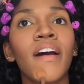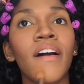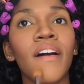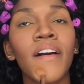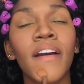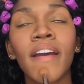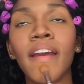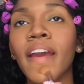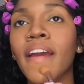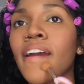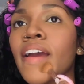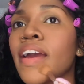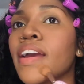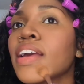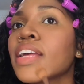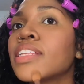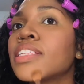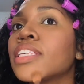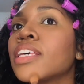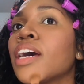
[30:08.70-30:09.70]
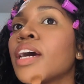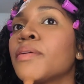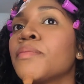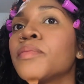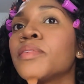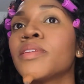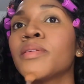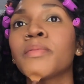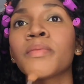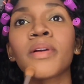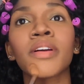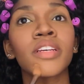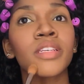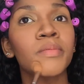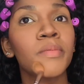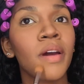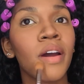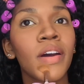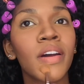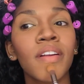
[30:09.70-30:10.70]
Okay, time to press
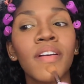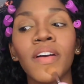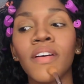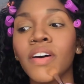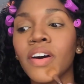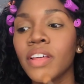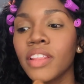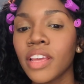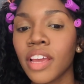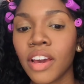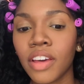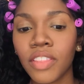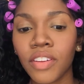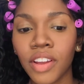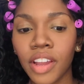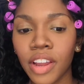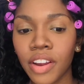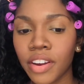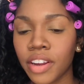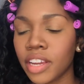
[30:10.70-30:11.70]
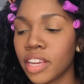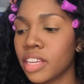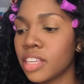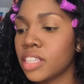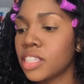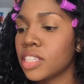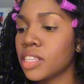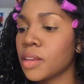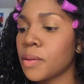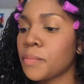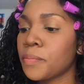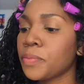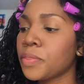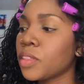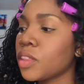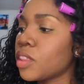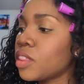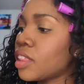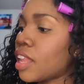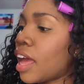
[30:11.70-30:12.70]
powder all the other areas
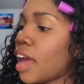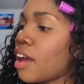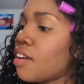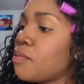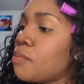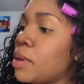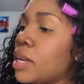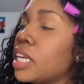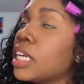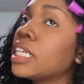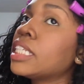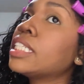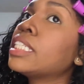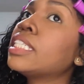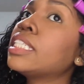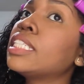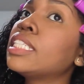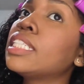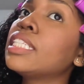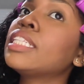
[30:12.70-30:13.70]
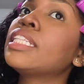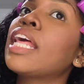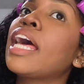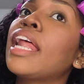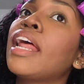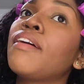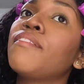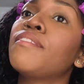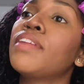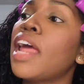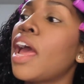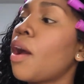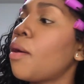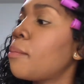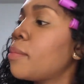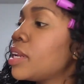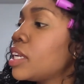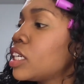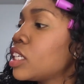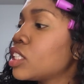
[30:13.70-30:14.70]
that have now
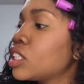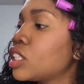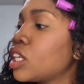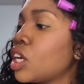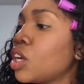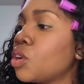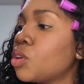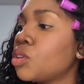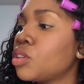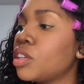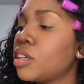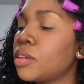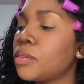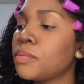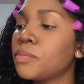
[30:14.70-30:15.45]
been concealed.